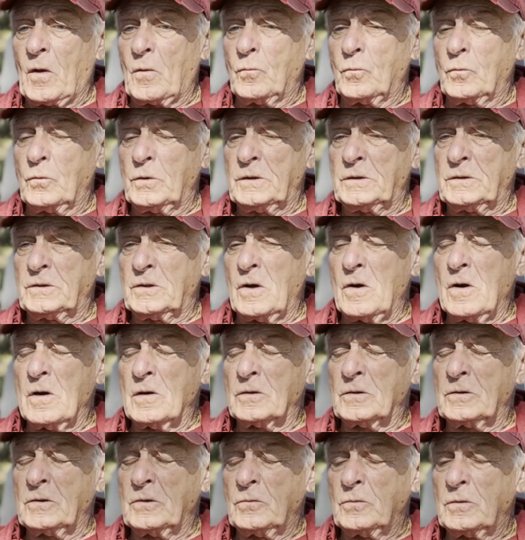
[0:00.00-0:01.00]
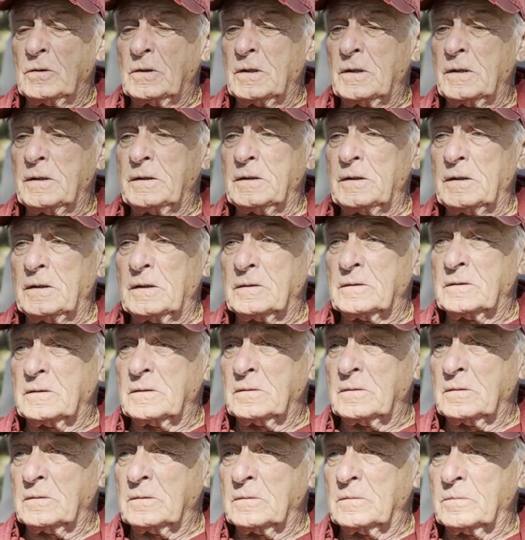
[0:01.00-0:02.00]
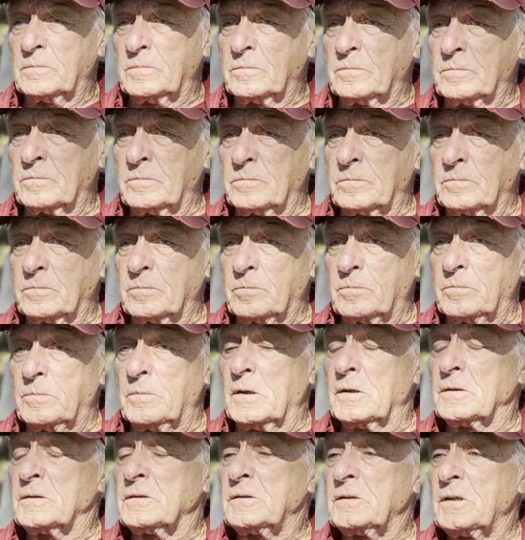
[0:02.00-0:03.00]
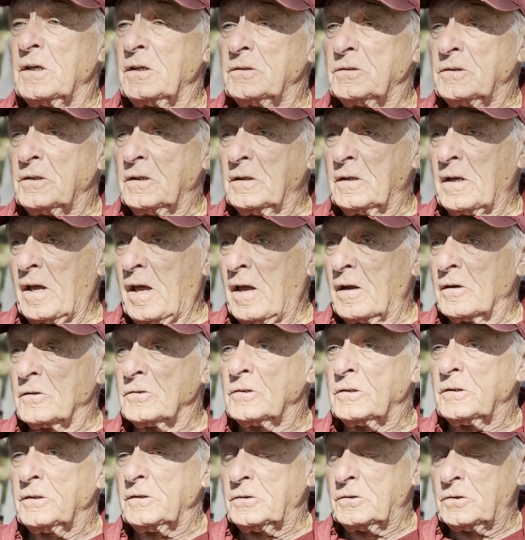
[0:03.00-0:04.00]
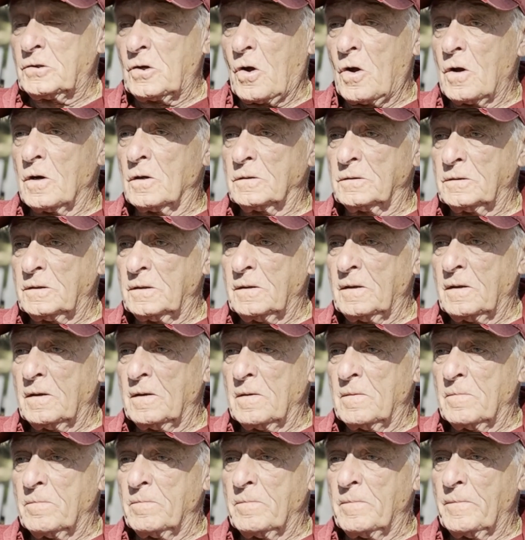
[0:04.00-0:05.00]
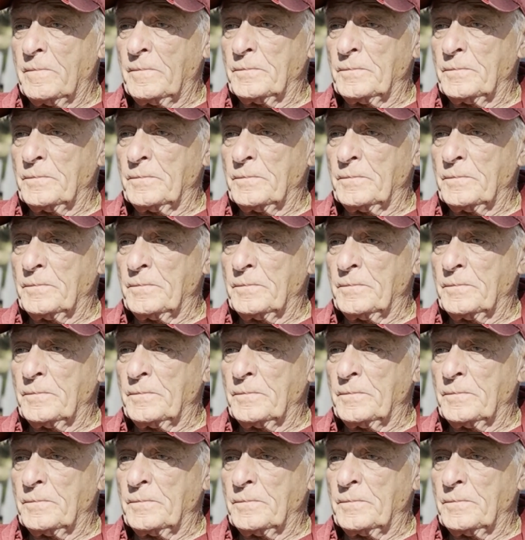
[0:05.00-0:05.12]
We talked to a lady at the bus station, actually talked to him,